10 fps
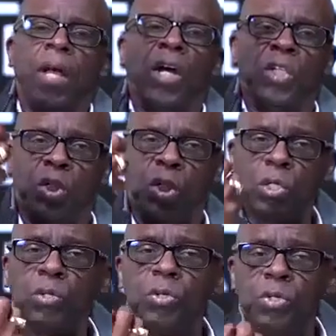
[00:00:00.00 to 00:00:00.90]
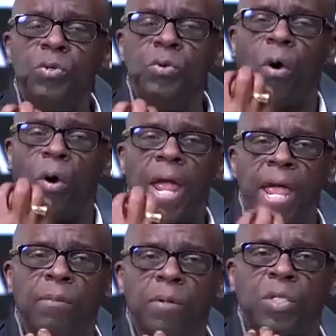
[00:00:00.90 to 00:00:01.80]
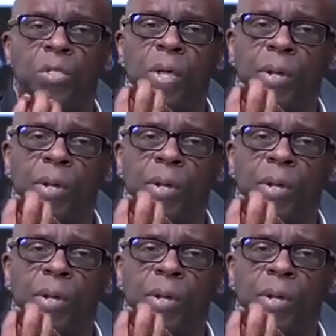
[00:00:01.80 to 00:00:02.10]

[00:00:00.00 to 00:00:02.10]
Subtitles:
Until you are able to